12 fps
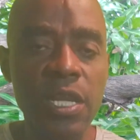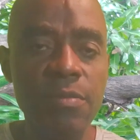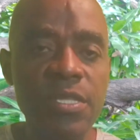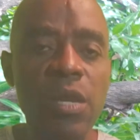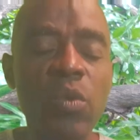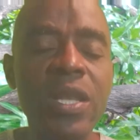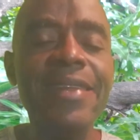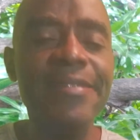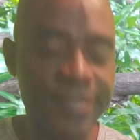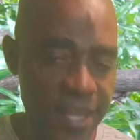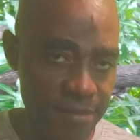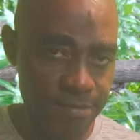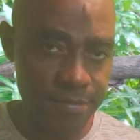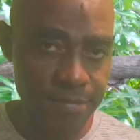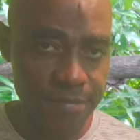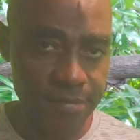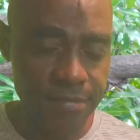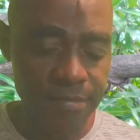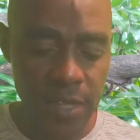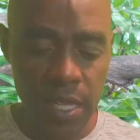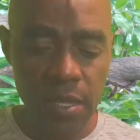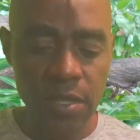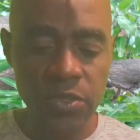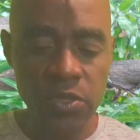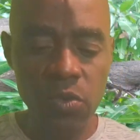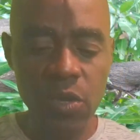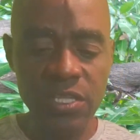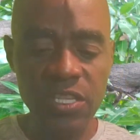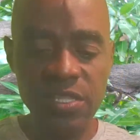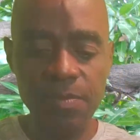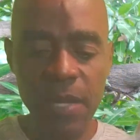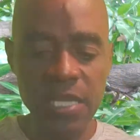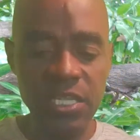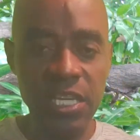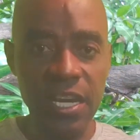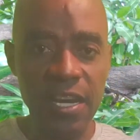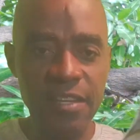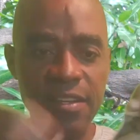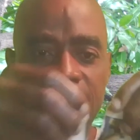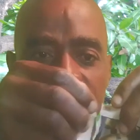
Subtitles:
them say we live there. So watch this splash guard.